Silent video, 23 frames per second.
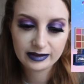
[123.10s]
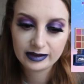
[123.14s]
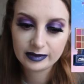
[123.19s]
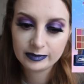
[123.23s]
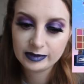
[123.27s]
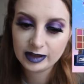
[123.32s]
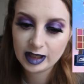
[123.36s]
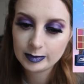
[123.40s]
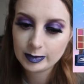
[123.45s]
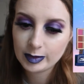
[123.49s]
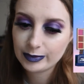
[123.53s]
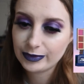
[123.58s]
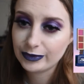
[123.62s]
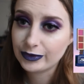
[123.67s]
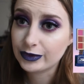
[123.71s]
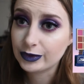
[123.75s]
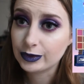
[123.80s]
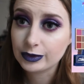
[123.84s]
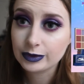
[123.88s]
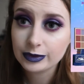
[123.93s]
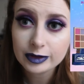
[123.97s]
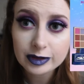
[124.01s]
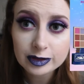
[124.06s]
the Night
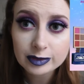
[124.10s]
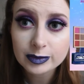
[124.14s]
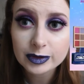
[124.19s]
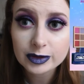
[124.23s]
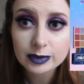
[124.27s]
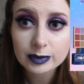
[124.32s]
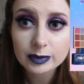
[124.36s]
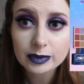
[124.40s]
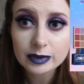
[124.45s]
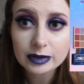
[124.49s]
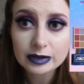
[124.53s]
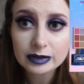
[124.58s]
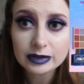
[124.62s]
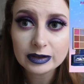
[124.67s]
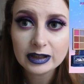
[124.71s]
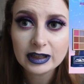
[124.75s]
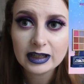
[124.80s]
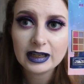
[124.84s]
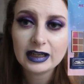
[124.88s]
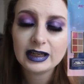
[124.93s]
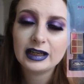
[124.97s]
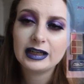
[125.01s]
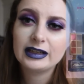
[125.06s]
Before Christmas one
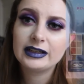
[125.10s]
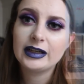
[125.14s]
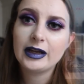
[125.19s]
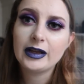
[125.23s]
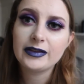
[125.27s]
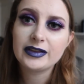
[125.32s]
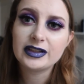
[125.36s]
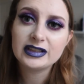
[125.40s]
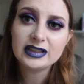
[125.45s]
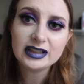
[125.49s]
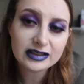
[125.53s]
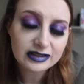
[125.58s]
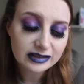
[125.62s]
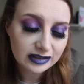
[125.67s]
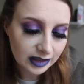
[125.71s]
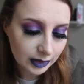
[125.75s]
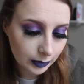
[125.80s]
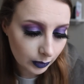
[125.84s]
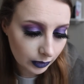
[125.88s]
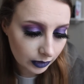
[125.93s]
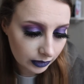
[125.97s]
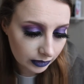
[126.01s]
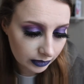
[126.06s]
and now the Disney
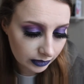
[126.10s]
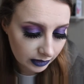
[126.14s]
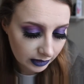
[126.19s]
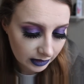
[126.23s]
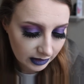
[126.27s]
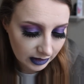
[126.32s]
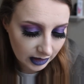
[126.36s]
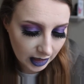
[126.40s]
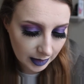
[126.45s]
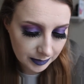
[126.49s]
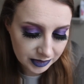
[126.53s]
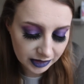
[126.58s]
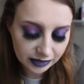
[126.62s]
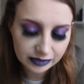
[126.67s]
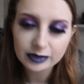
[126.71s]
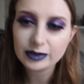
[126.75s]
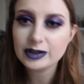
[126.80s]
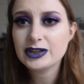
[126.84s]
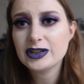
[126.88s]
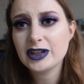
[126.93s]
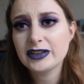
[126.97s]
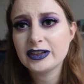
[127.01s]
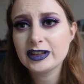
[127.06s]
one I'm just
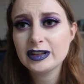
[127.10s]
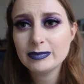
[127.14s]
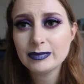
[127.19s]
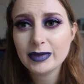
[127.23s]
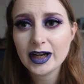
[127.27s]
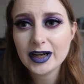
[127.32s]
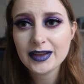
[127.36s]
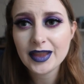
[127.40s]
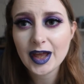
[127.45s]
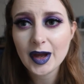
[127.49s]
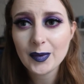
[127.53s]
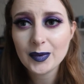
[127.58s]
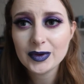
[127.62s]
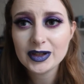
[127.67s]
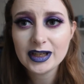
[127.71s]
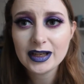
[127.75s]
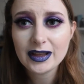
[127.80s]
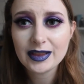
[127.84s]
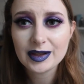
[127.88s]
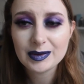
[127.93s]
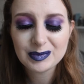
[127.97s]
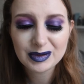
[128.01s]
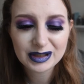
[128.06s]
not interested in buying that one either